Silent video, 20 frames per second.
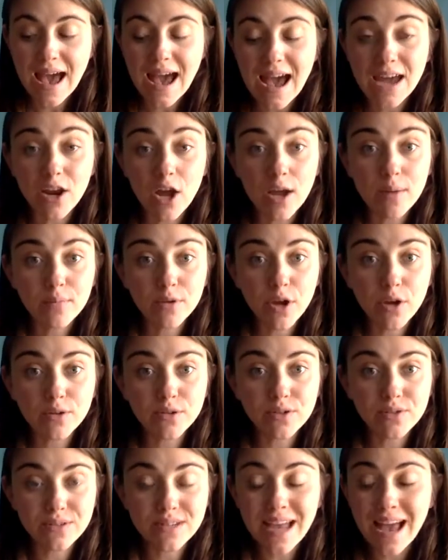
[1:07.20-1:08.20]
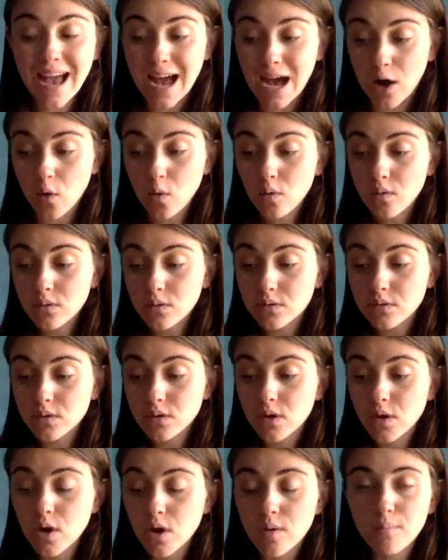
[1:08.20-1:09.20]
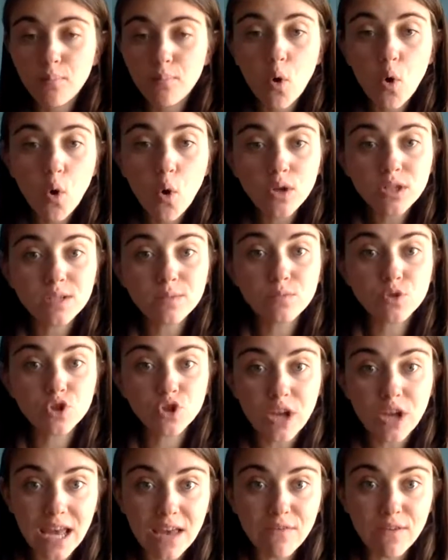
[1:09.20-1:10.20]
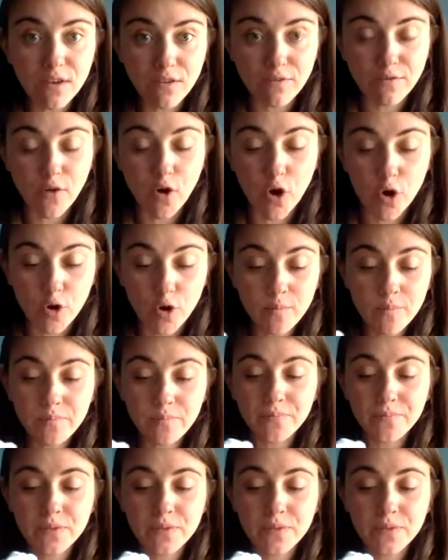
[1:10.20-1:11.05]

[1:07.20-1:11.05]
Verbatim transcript: And I'm going to now pour some shaving foam